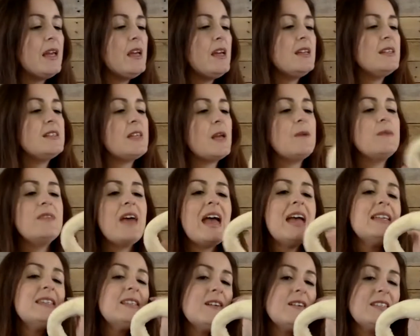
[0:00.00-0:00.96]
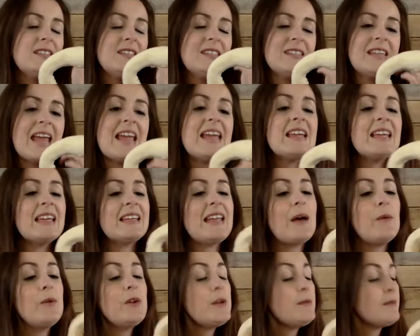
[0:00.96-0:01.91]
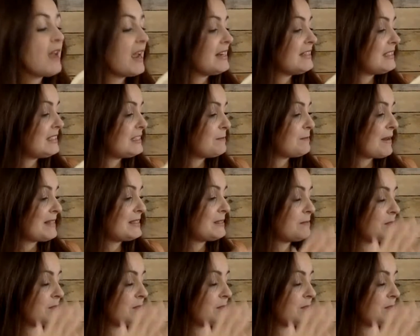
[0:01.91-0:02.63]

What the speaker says: So there's our snake. Now what I'm going to spend some